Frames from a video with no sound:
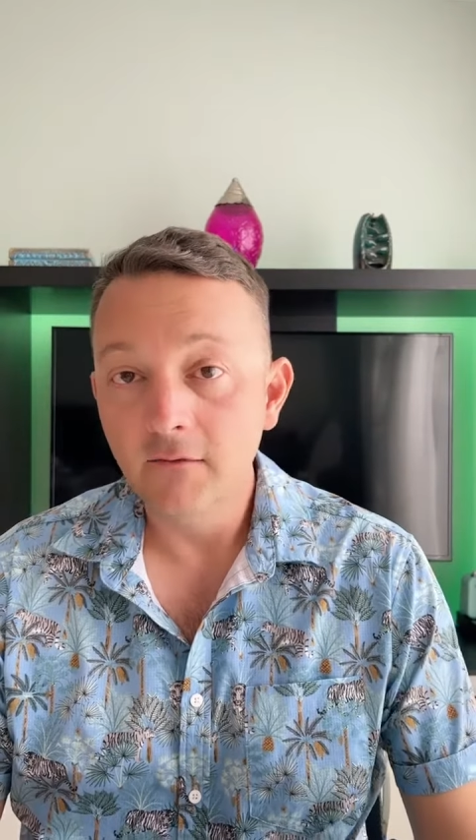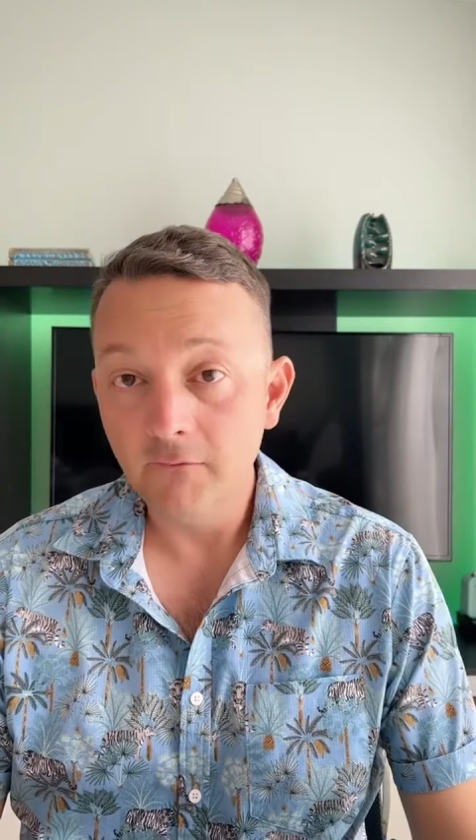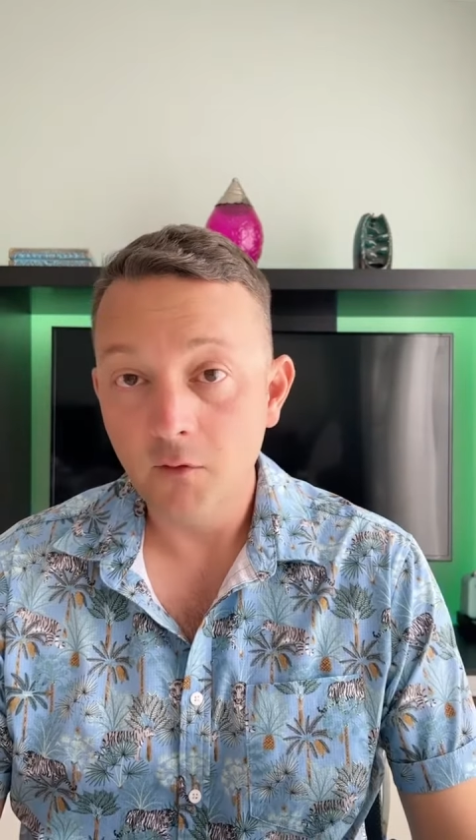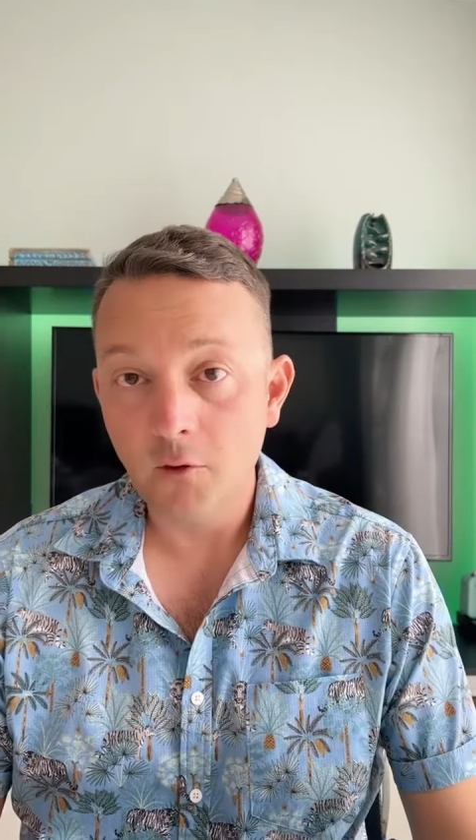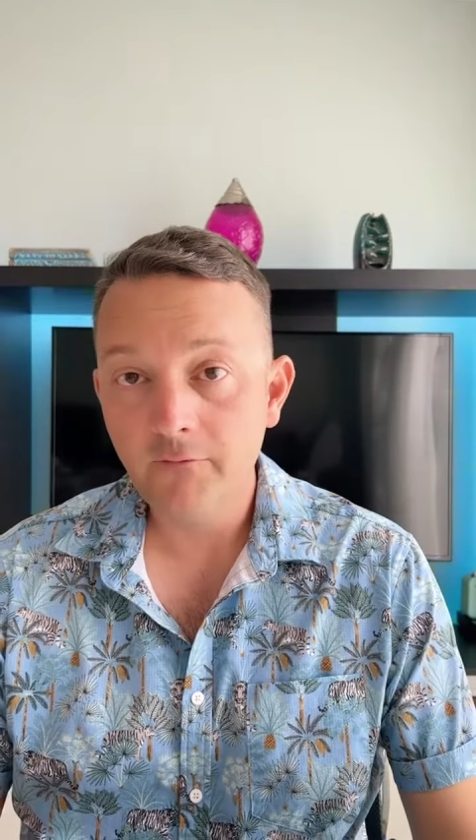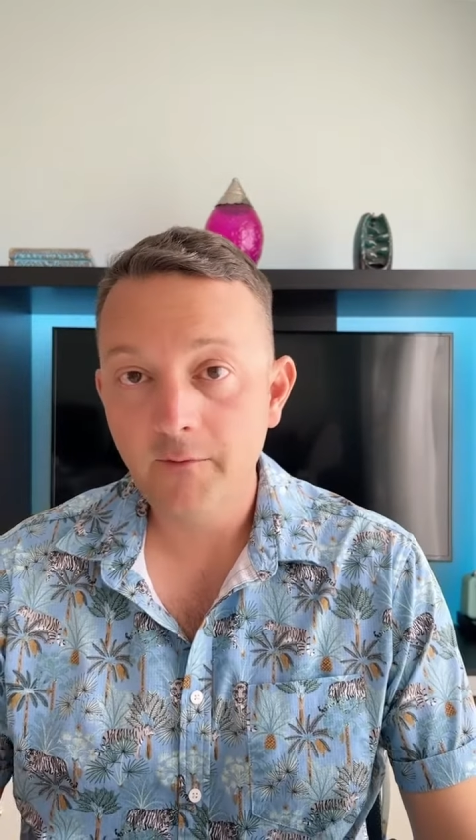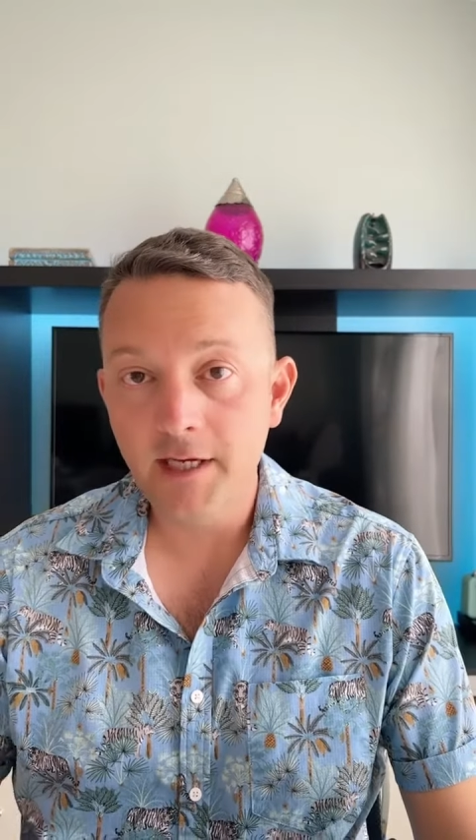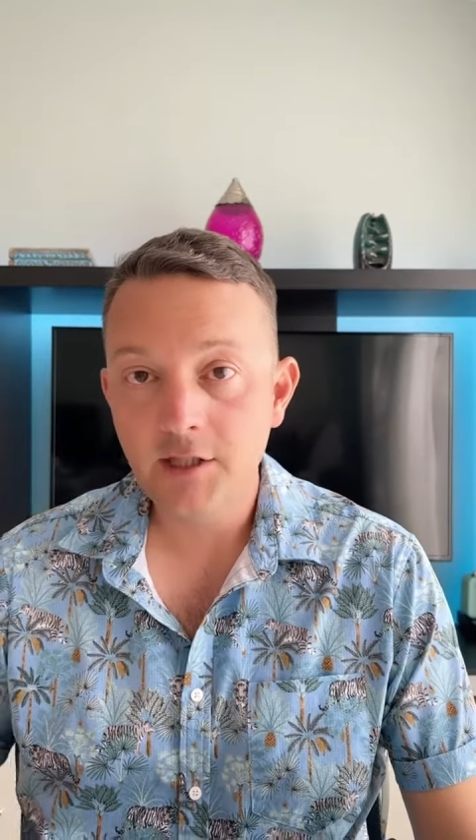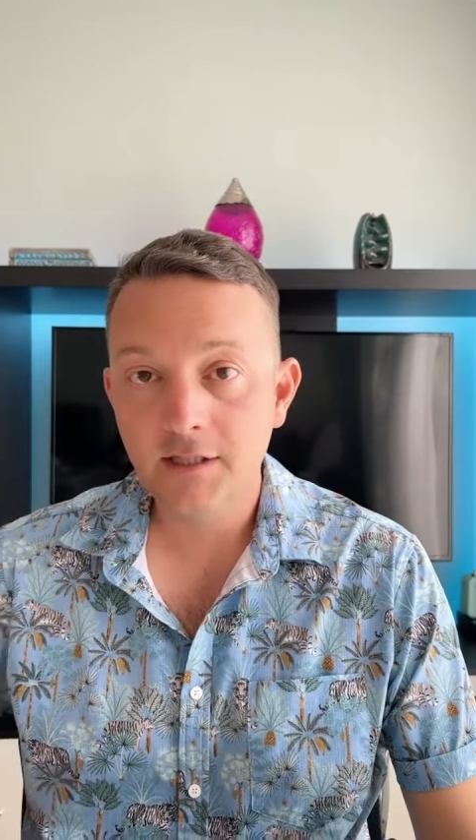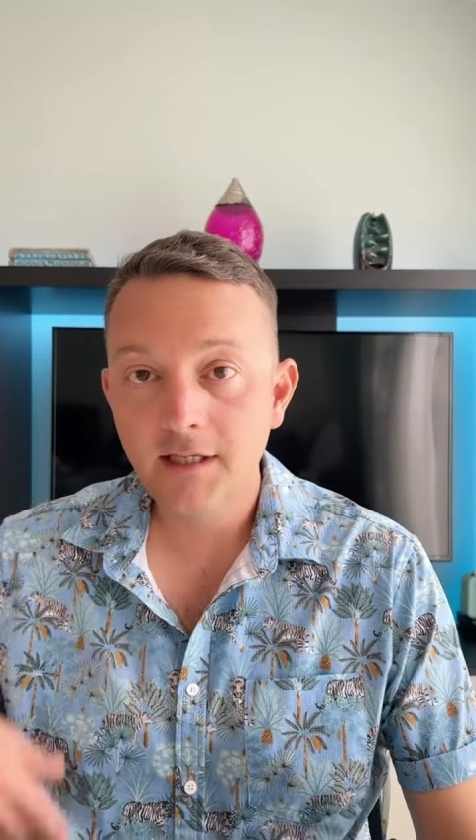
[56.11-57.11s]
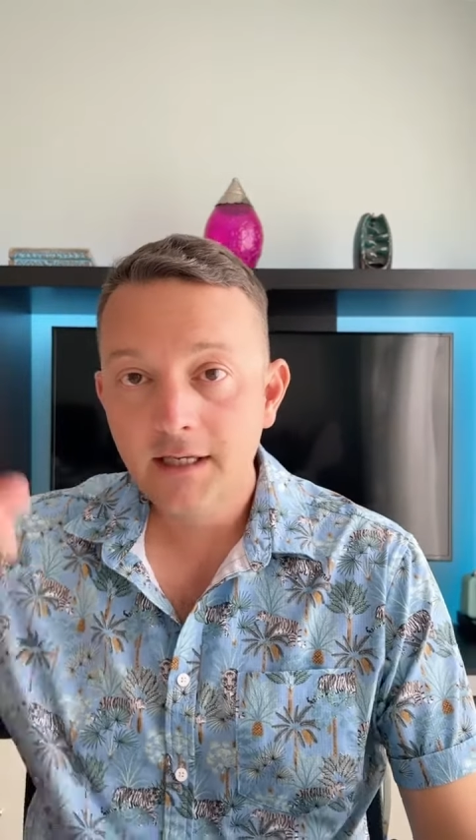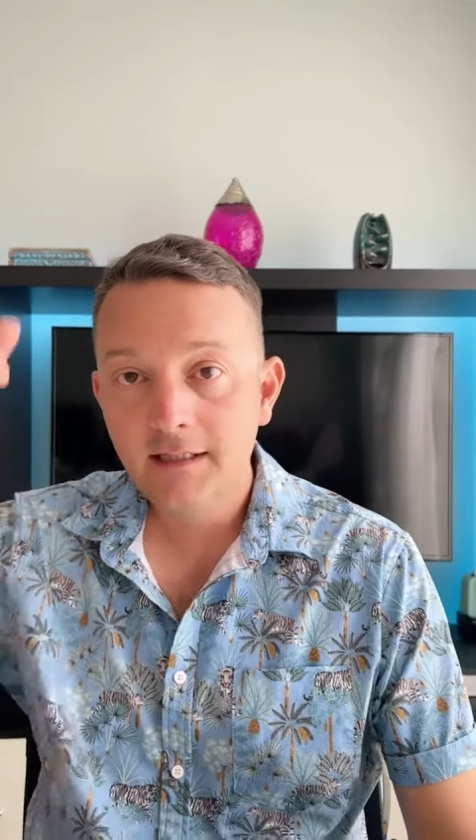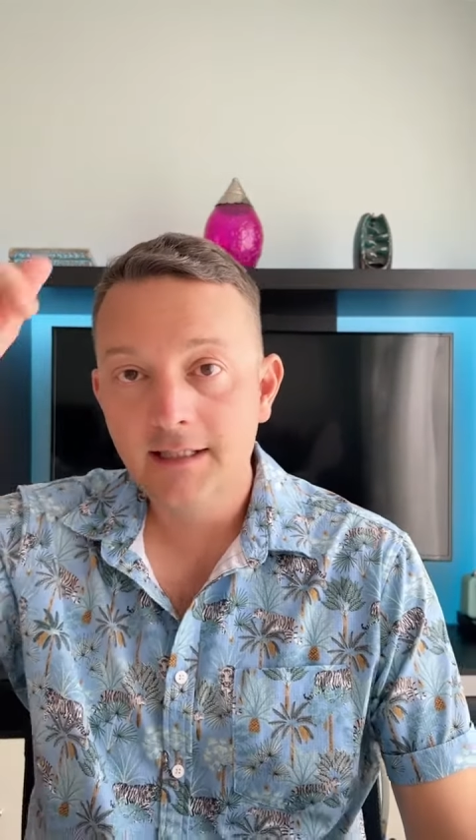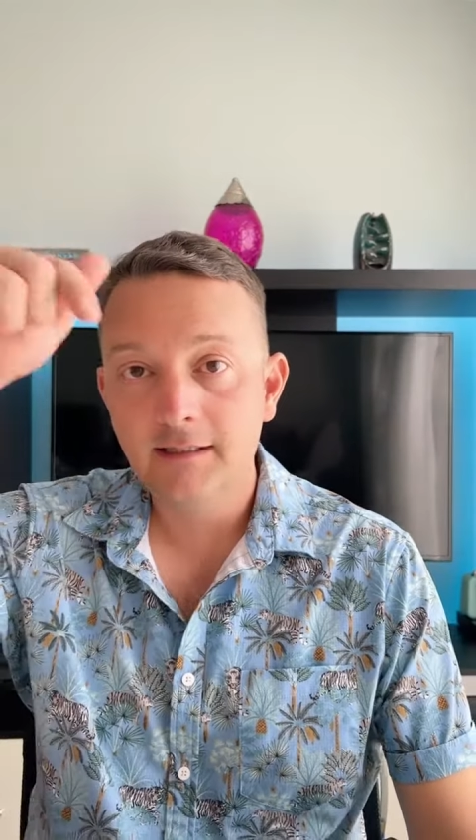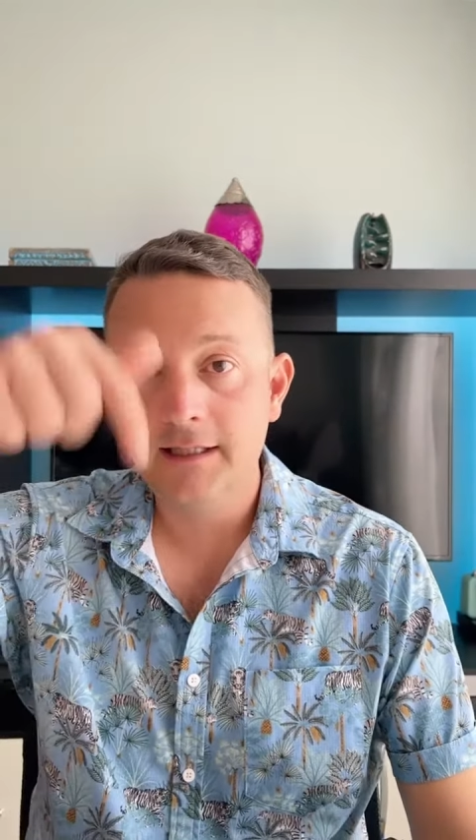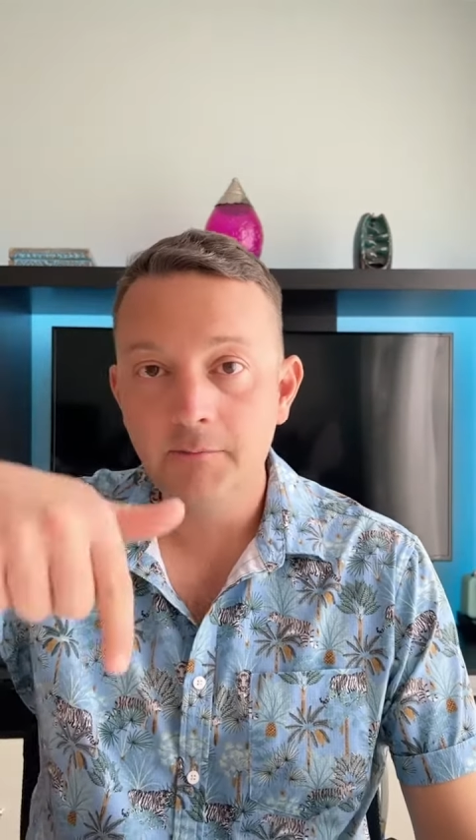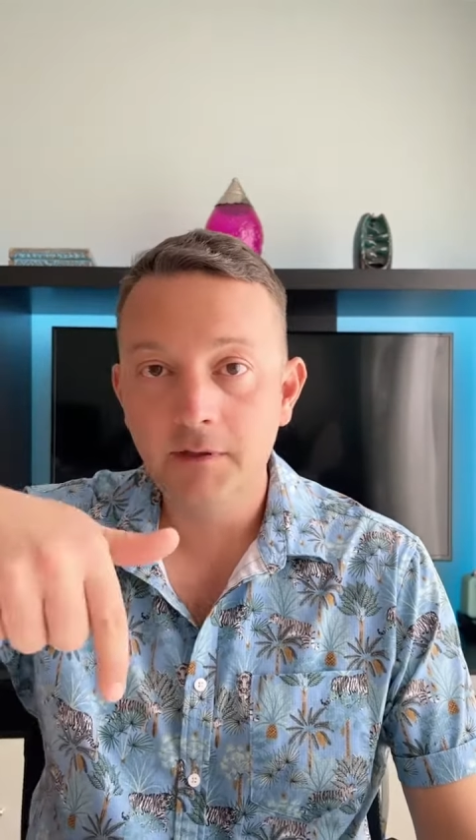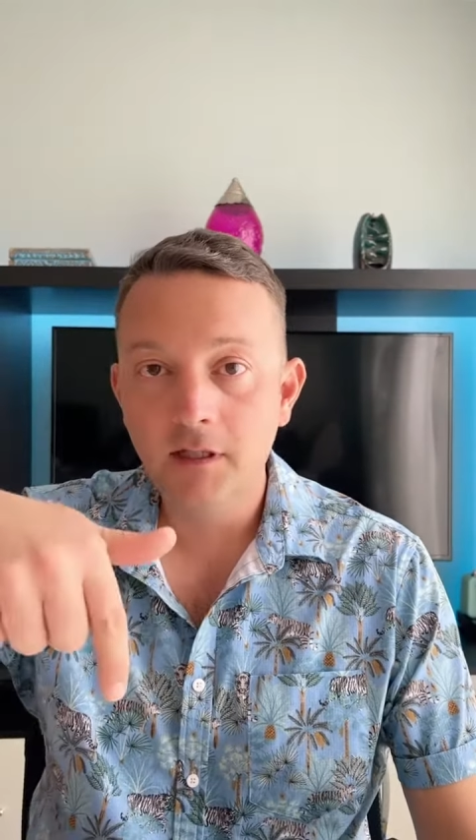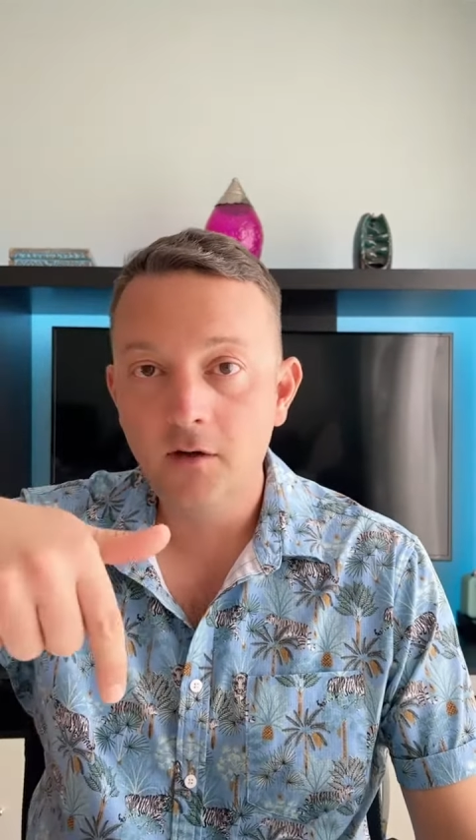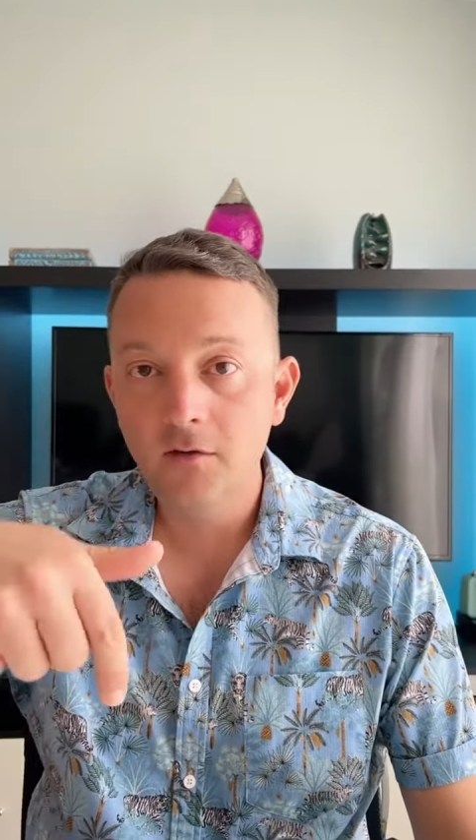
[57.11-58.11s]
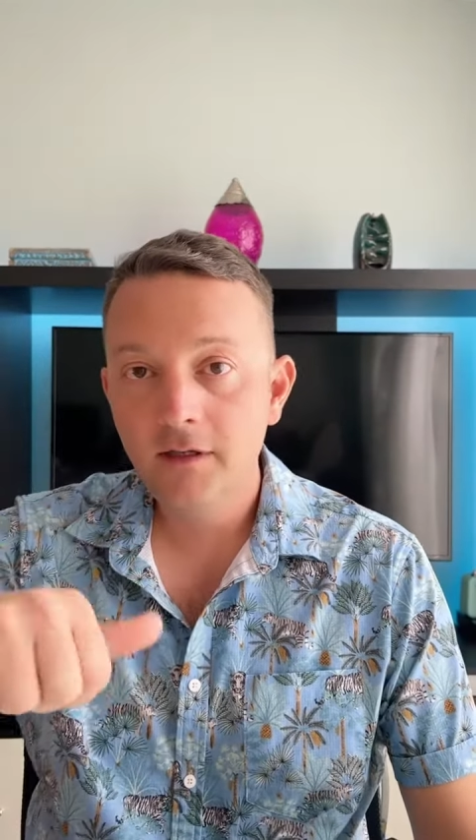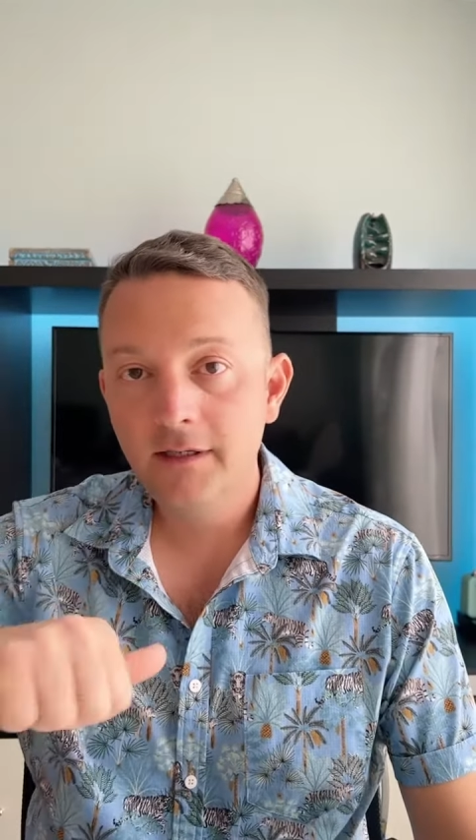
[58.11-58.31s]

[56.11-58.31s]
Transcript: For more information, click the link below.